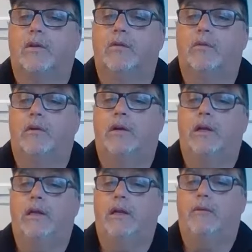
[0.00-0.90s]

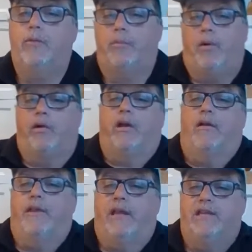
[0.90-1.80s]
Right. Rob Parker, I
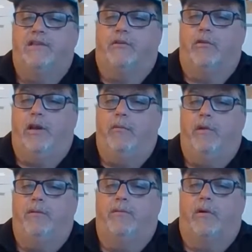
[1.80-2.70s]
think he's agreeing
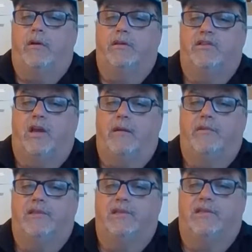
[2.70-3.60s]
with what
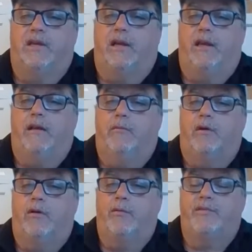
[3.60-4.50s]
Seamus is saying and
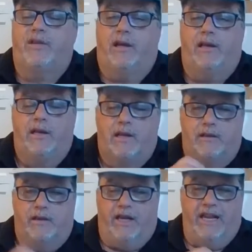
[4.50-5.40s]
what I'm saying,
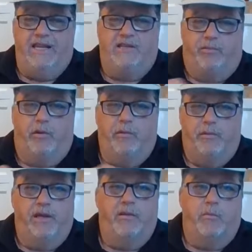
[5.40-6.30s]
that he's
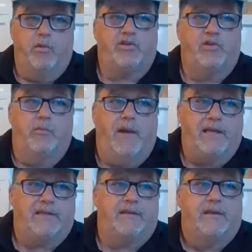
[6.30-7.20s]
probably the muscle
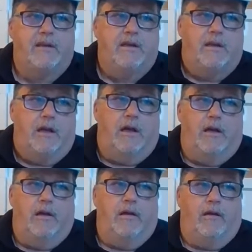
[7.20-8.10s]
mass
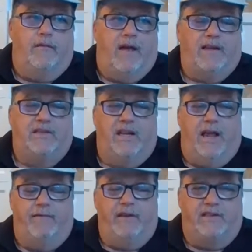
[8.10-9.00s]
of actually
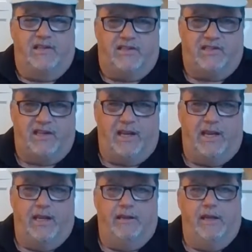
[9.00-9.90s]
having to sit
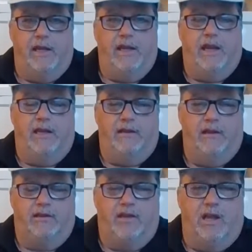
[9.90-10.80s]
in
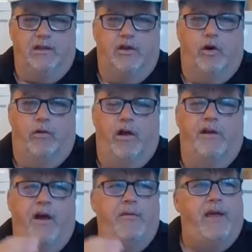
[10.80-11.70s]
the current. I
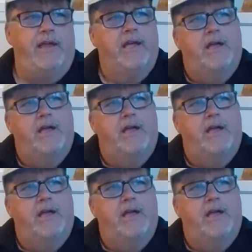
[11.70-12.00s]
know they